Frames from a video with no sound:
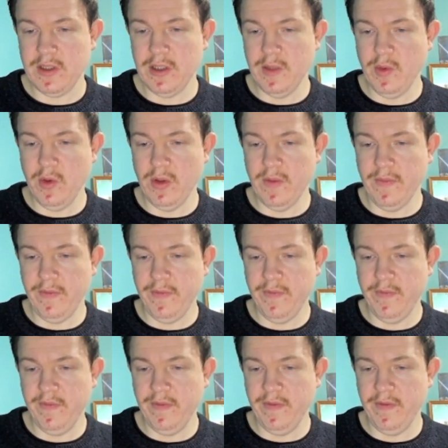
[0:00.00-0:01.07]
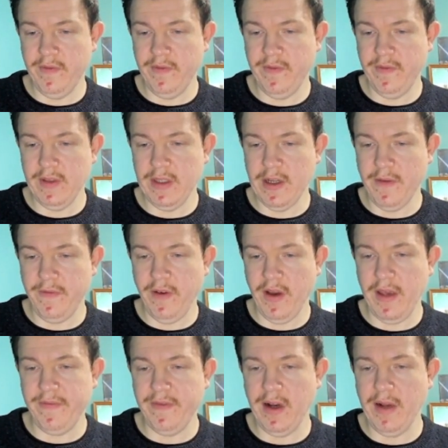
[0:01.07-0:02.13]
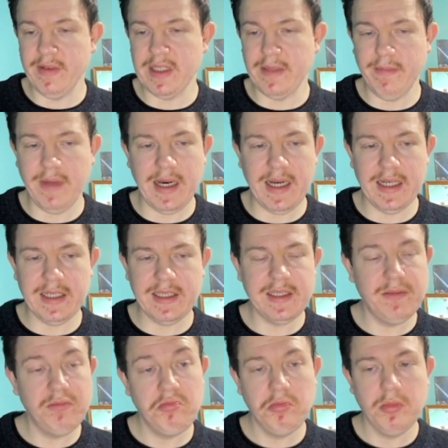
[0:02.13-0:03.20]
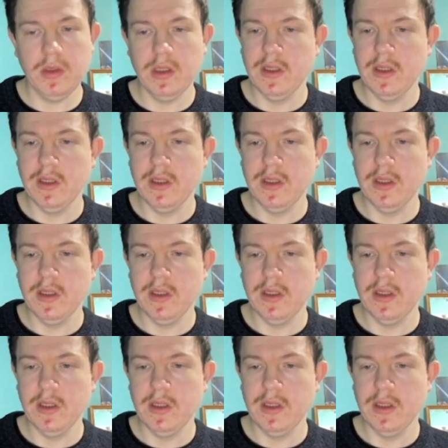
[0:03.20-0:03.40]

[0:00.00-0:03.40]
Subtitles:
There's no more than, 35 is the max.